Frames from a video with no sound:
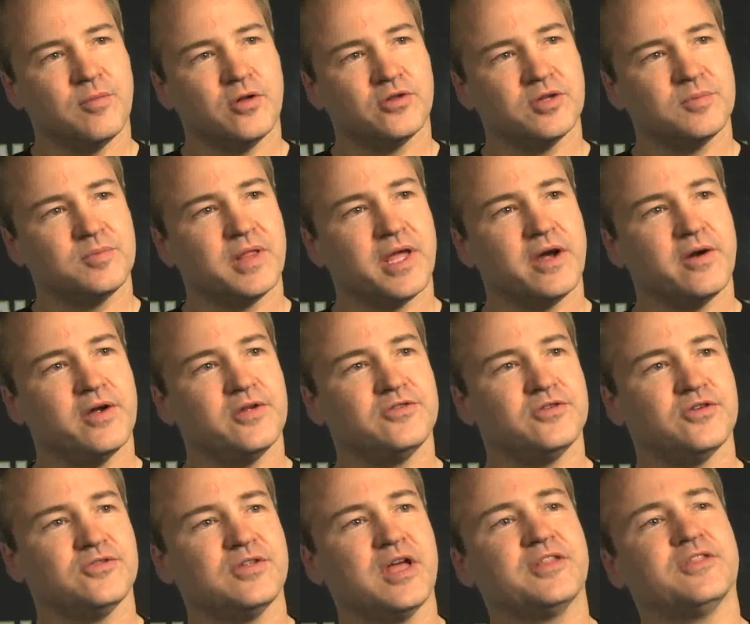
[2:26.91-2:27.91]
in the multiplayer.
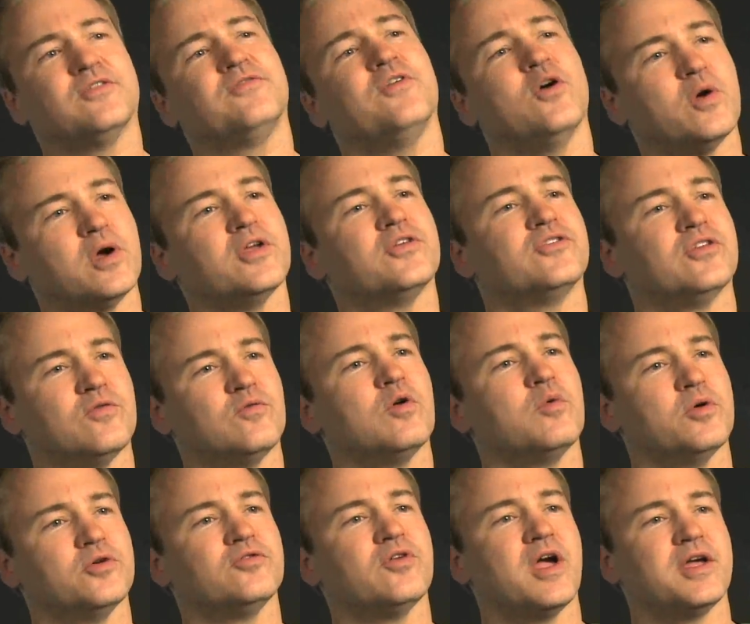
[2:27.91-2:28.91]
It's just not the focus of
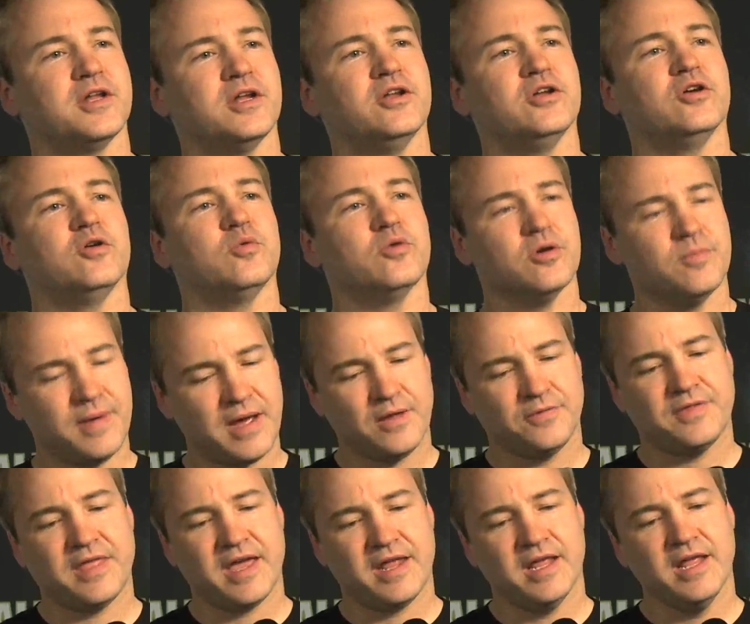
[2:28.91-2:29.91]
what we're trying to do. We're
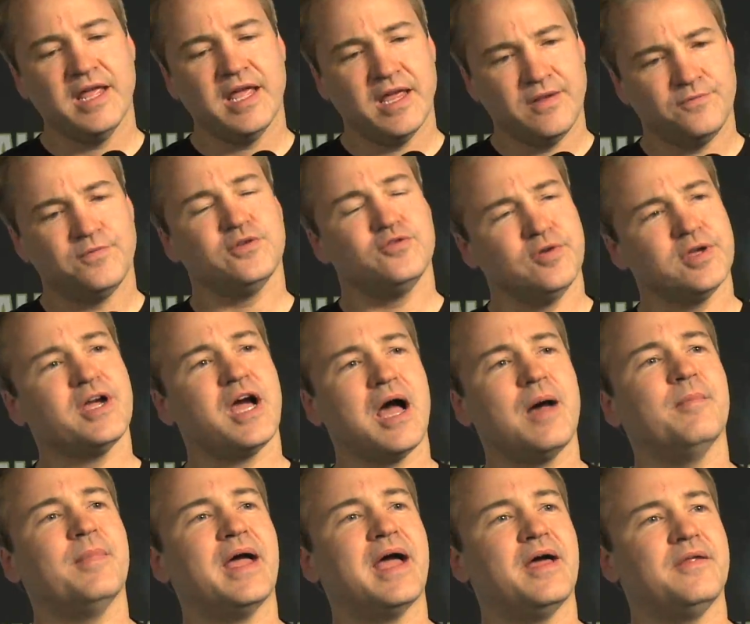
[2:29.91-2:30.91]
about that infantry
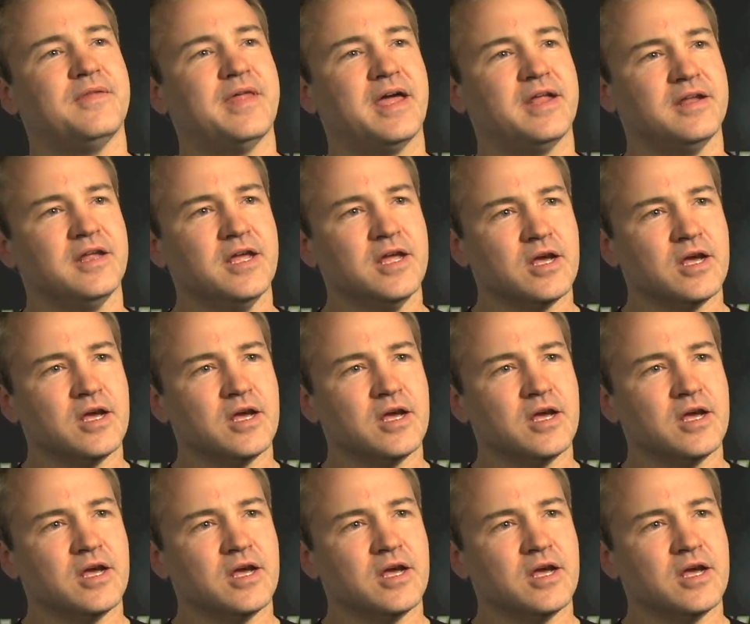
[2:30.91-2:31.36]
combat, that